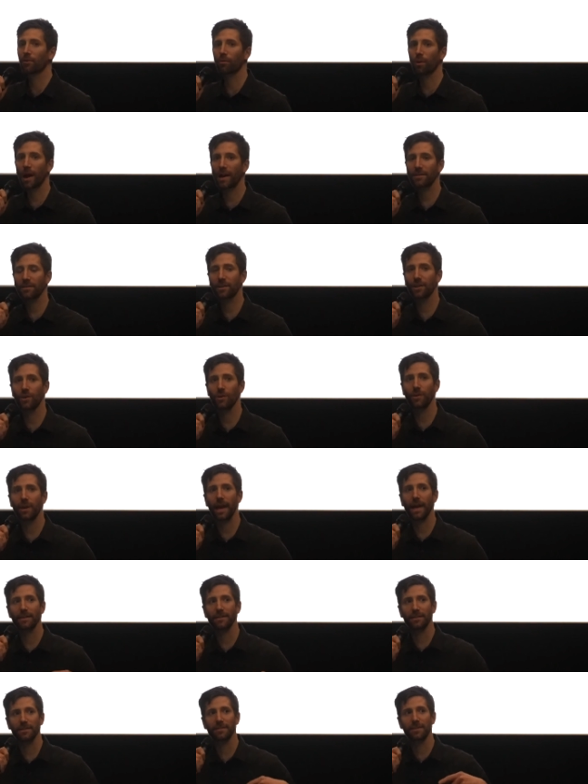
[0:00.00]
rescued
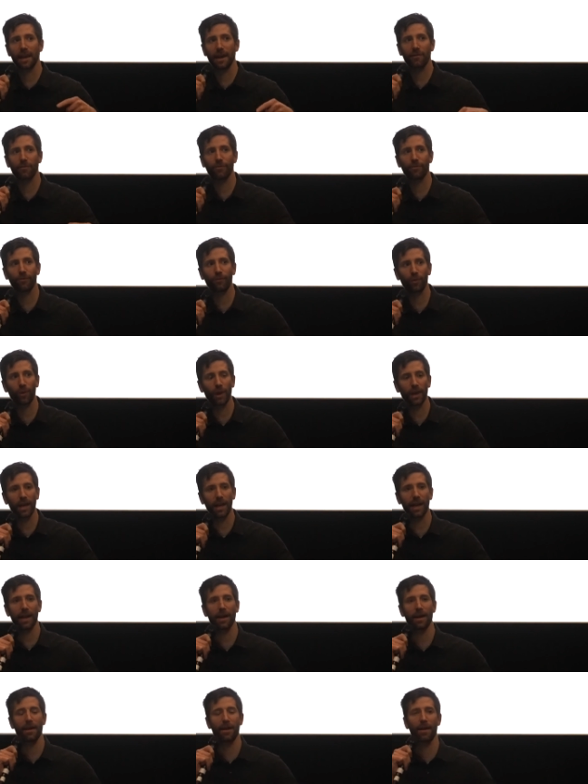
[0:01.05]
and set
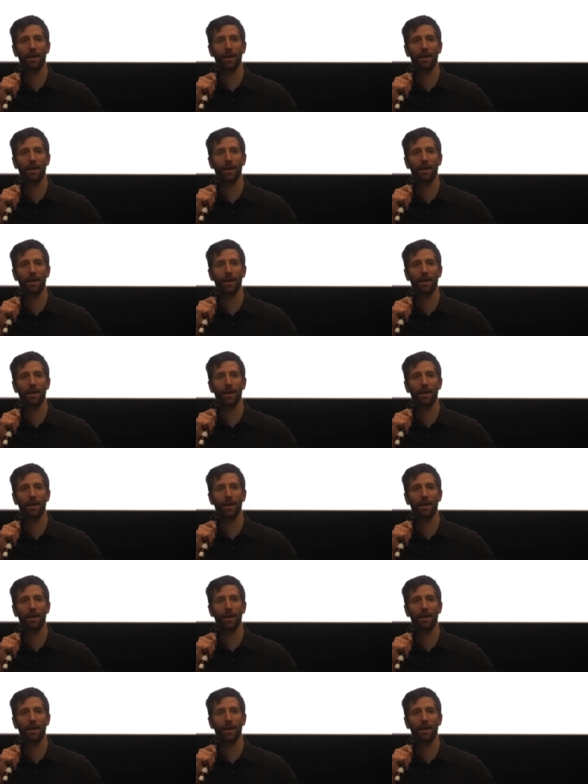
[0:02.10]
free